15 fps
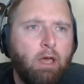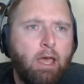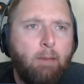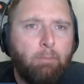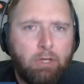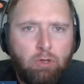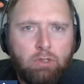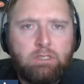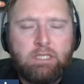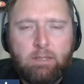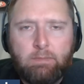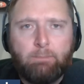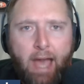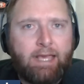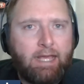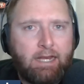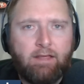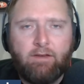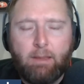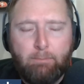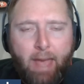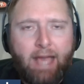But you could see him in the
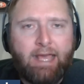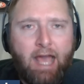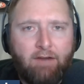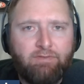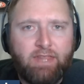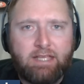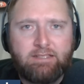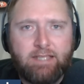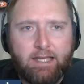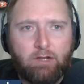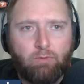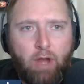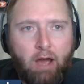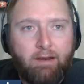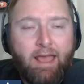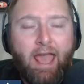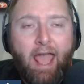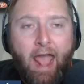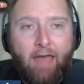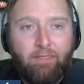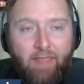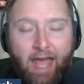back half of that second round,
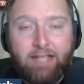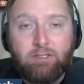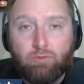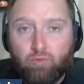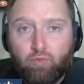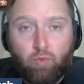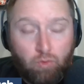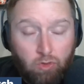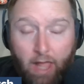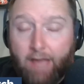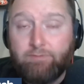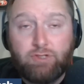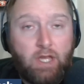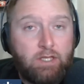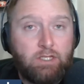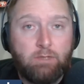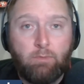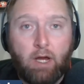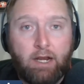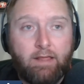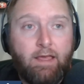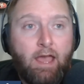and that's life-changing
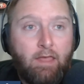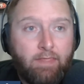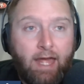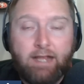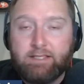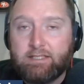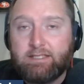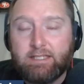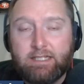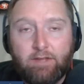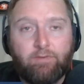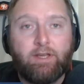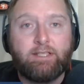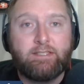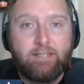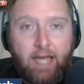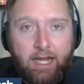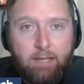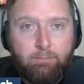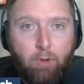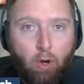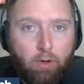money. That is a significant
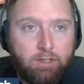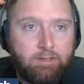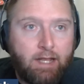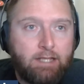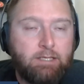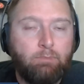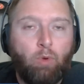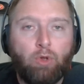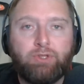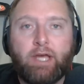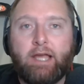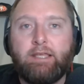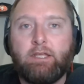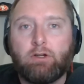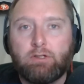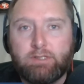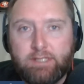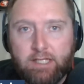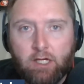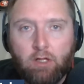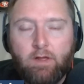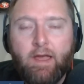signing bonus. That is a multi-year
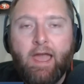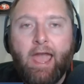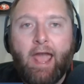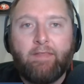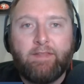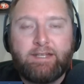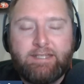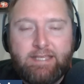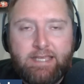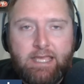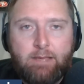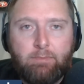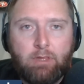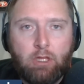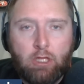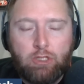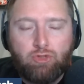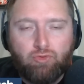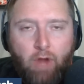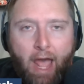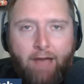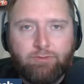deal, and the team that
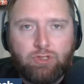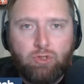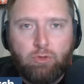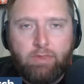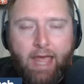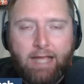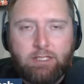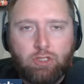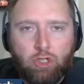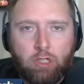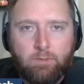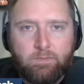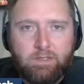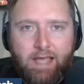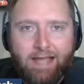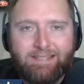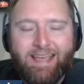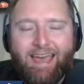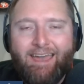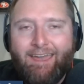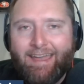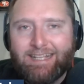drafts you in that circumstance
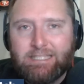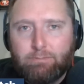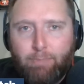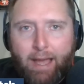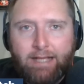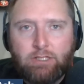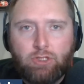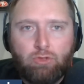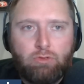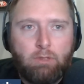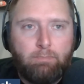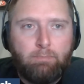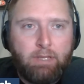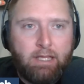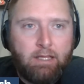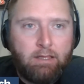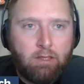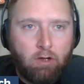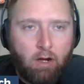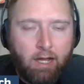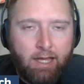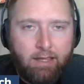expects you to be
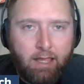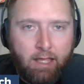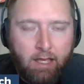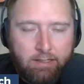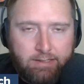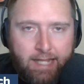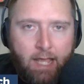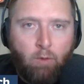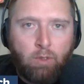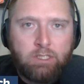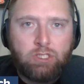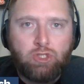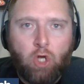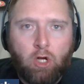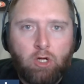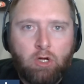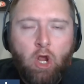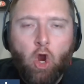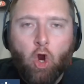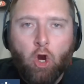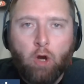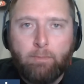either a day-one starter
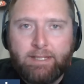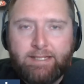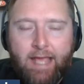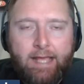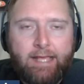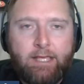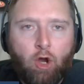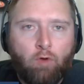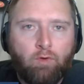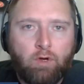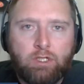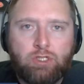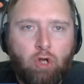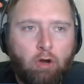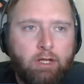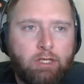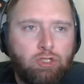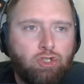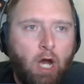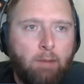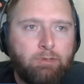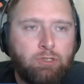or be taking over a starting
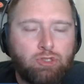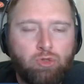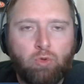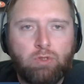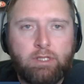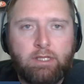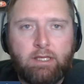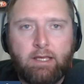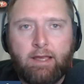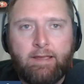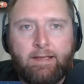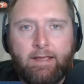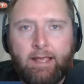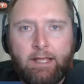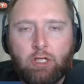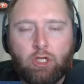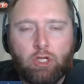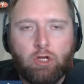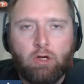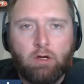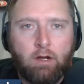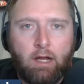job shortly into
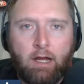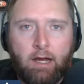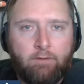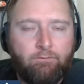your